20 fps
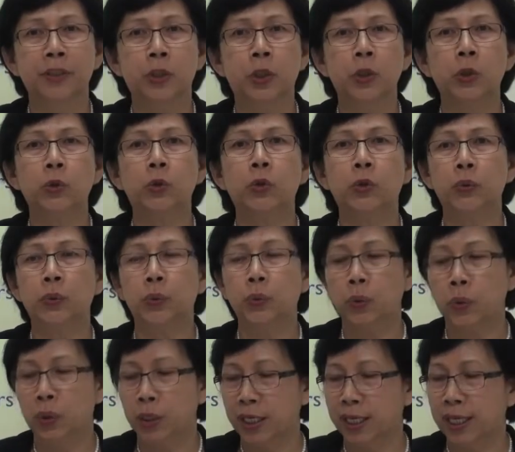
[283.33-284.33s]
due
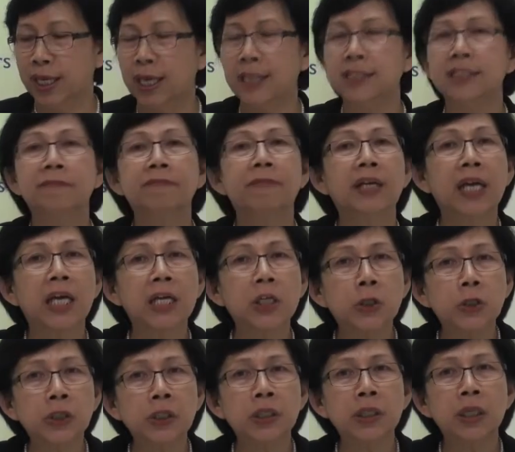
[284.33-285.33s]
to
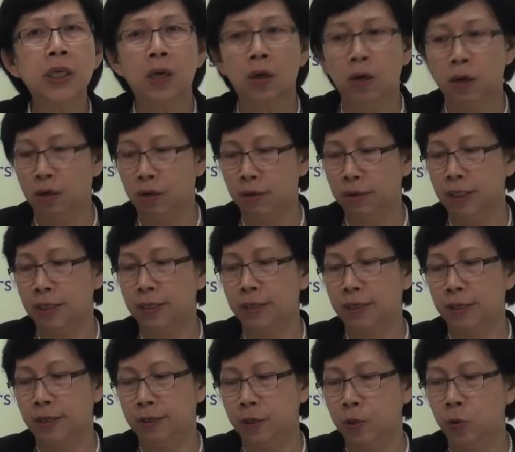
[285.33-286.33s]
calcification, or
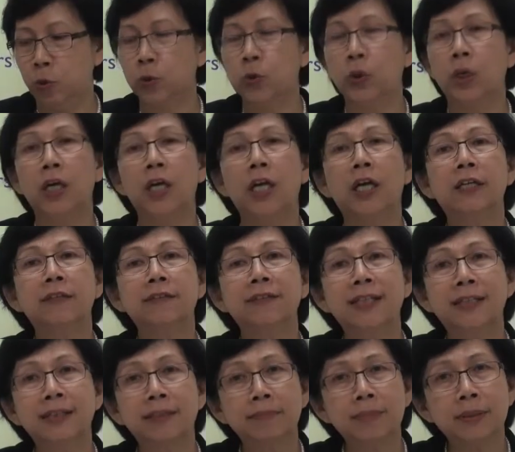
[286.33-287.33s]
due to a lot of
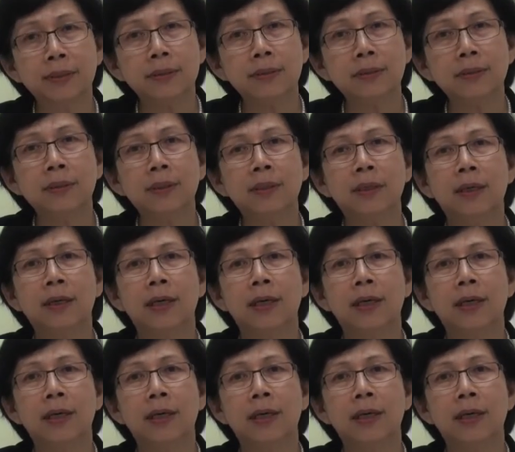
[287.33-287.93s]
settlements,